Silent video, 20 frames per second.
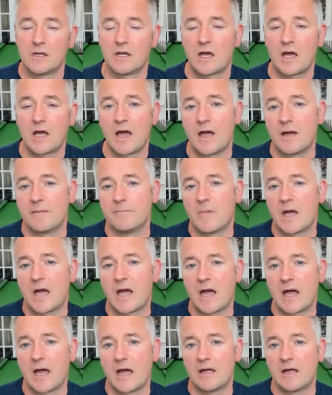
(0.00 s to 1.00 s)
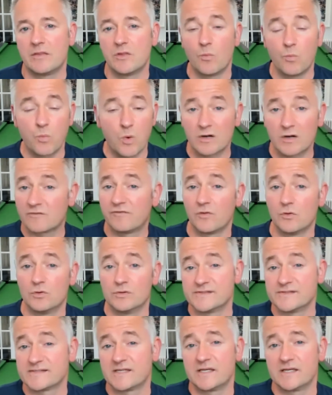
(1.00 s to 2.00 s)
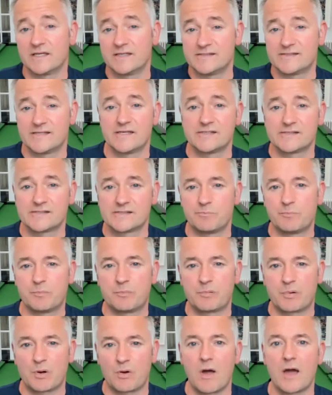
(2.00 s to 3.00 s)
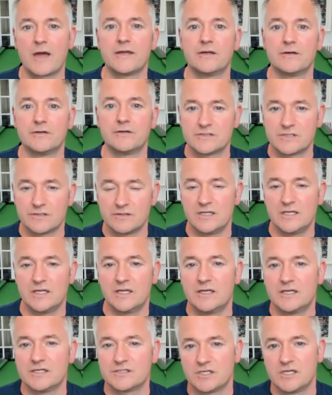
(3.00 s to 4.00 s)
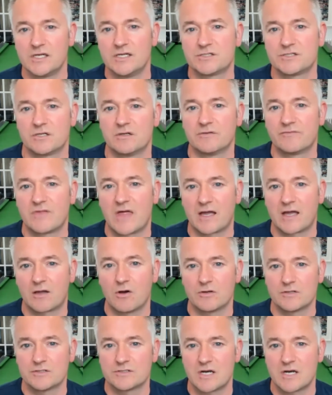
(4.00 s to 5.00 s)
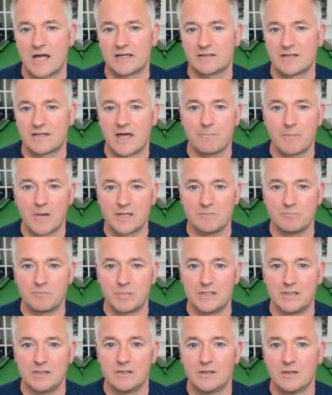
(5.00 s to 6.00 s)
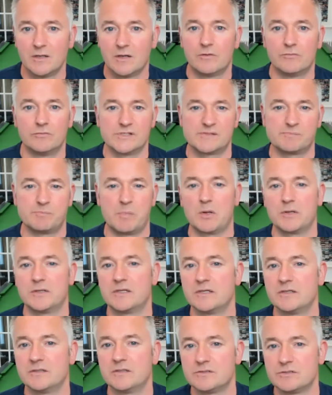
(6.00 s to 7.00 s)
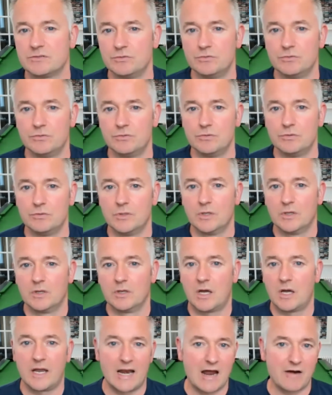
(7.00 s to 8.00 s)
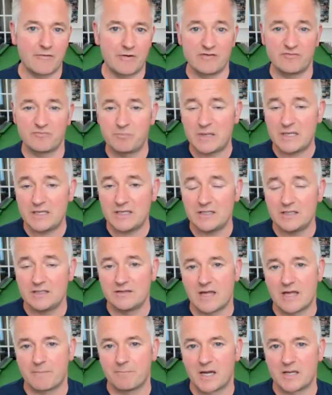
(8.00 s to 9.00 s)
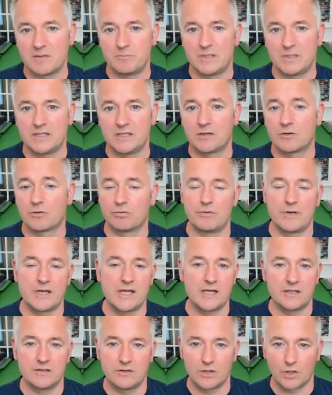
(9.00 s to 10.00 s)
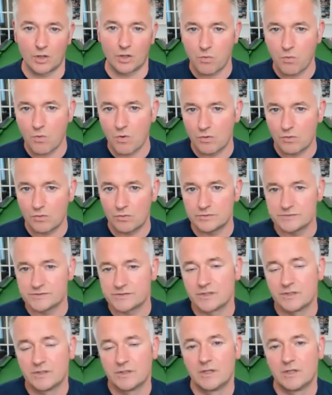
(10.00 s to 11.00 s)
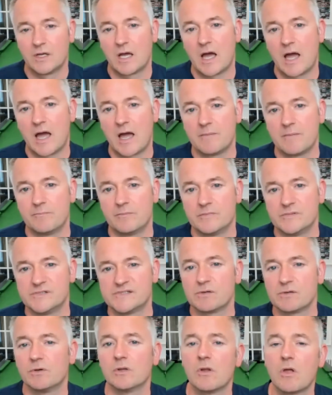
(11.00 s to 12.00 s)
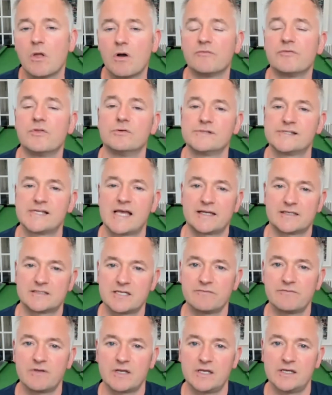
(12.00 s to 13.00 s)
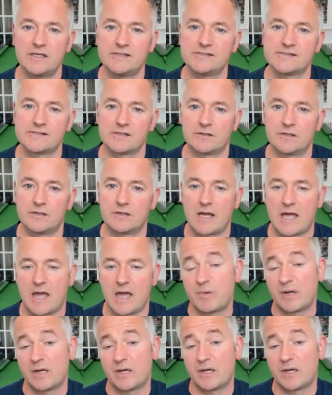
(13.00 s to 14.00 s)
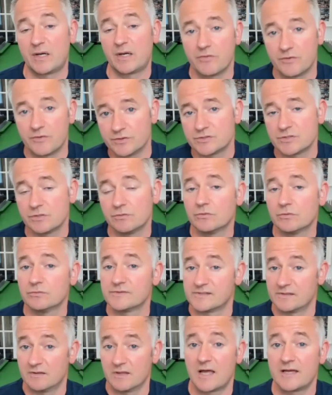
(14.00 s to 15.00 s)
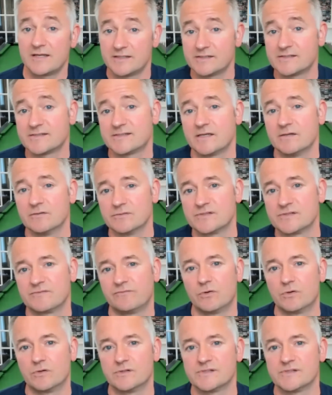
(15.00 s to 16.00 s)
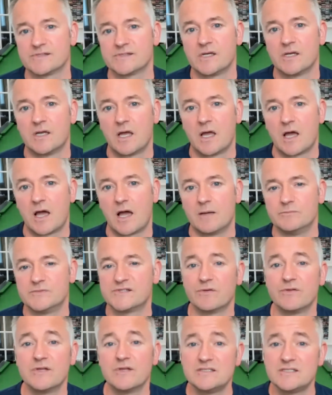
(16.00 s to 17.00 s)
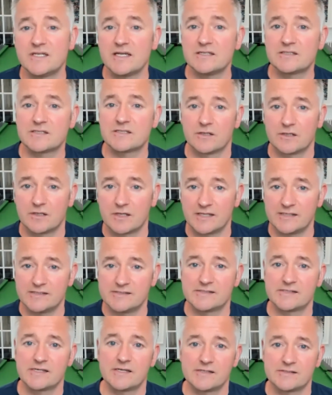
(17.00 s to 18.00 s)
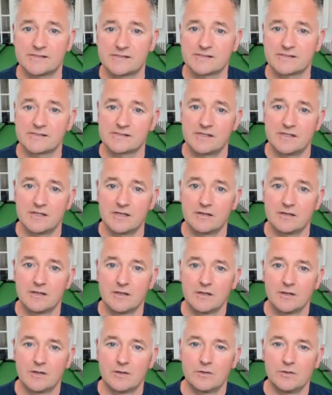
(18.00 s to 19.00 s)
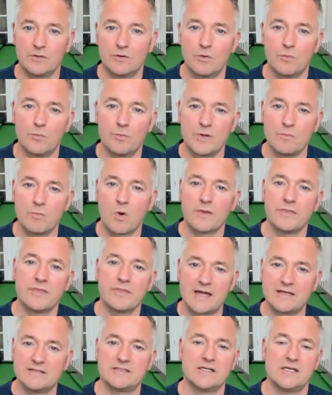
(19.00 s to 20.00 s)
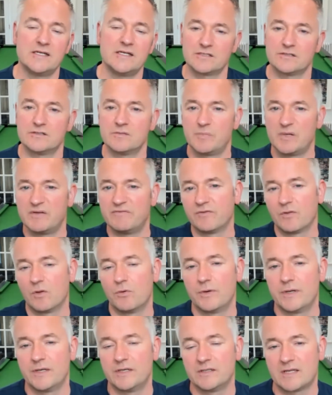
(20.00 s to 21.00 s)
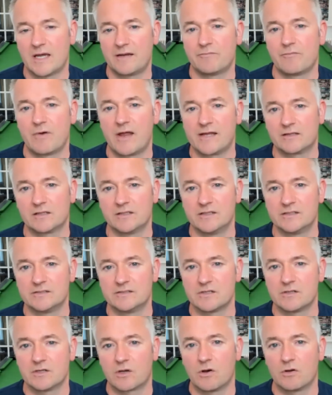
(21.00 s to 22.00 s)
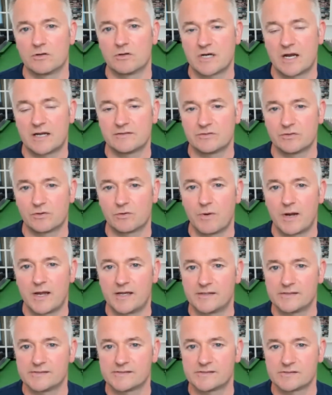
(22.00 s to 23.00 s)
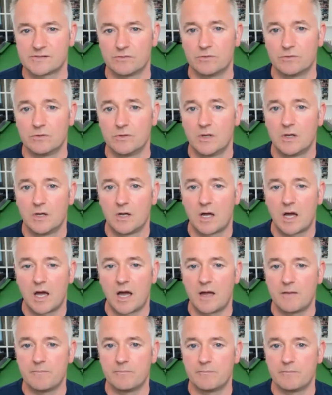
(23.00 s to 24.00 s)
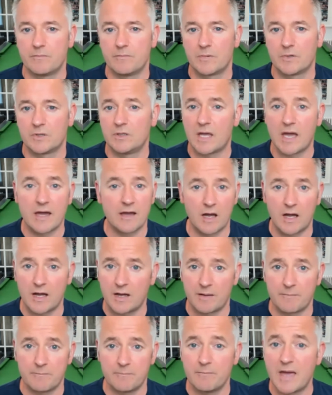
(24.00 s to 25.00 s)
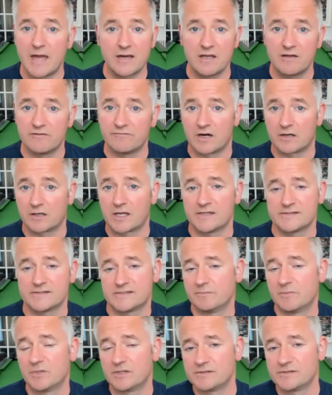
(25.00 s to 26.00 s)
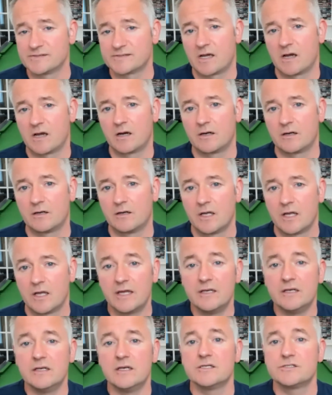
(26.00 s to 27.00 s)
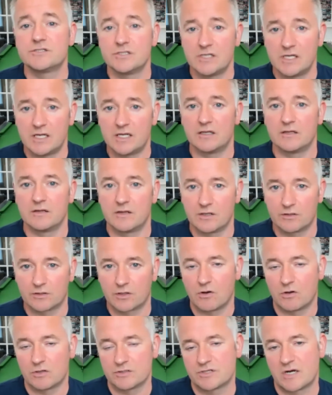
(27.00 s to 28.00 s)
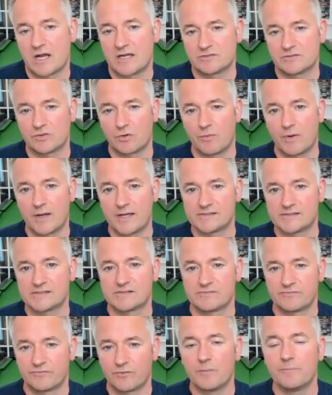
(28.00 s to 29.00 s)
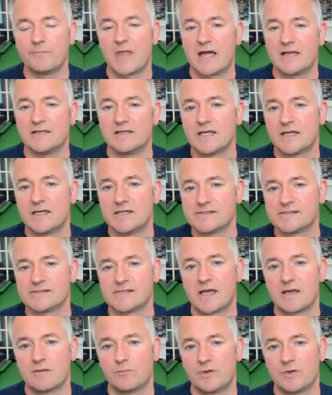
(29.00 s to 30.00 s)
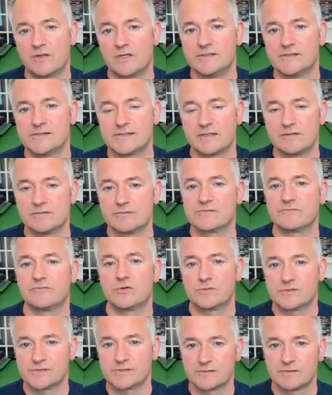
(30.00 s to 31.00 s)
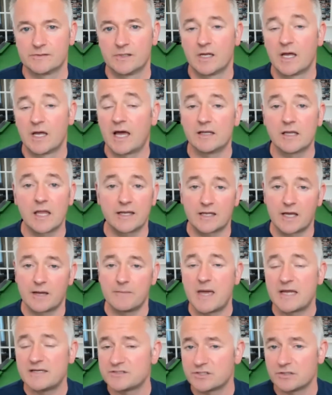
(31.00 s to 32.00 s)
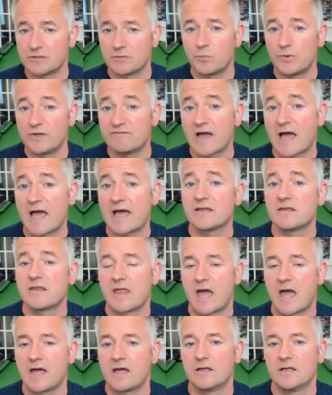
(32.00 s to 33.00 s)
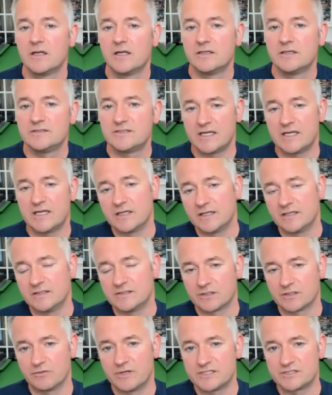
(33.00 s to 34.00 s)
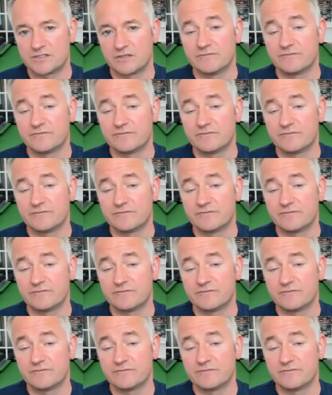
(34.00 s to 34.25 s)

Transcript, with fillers: um, uh, the workflows that exist prior to the initiation of that contract. That might be responding to an RFP, that might be creating the quote, um, so a lot of those activities are happening in other tools like Salesforce. Um, so the data exists that you know we want that data to be flowing directly into the contract request. So um, yeah, uh, many of our customers are initiating their contract requests from that data set within Salesforce. And like I mentioned, we've had that data integration